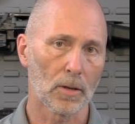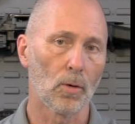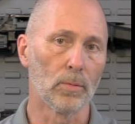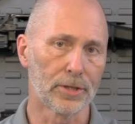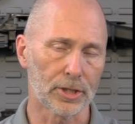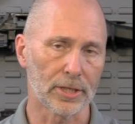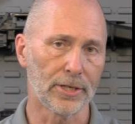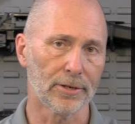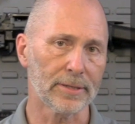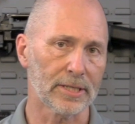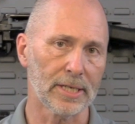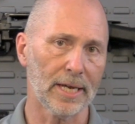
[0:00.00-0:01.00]
With
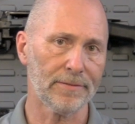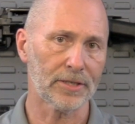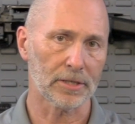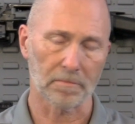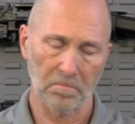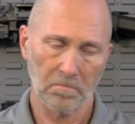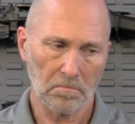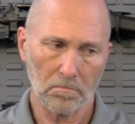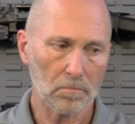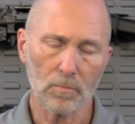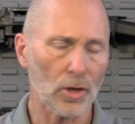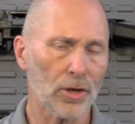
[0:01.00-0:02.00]
SecureIt safes,
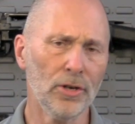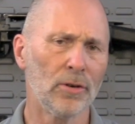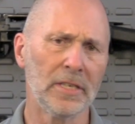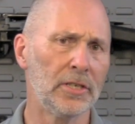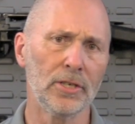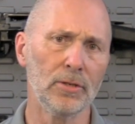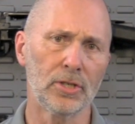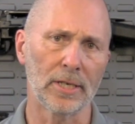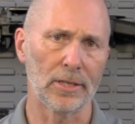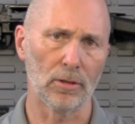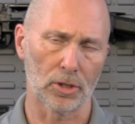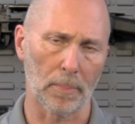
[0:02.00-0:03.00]
you don't need to use any of those.